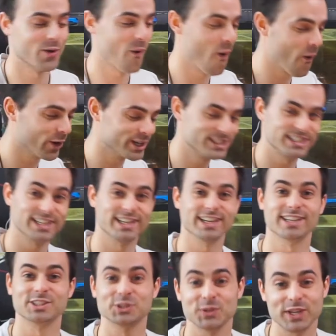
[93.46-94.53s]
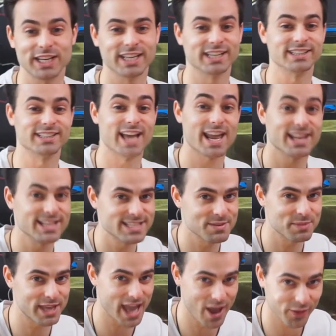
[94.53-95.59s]
quarantining and treating and getting to
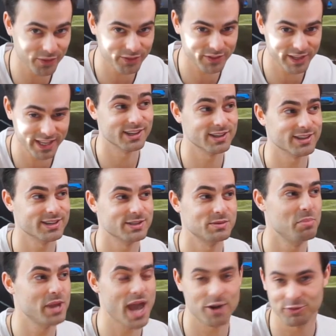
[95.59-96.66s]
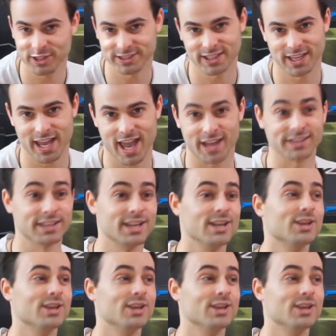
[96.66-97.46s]
be healthy could be at risk again.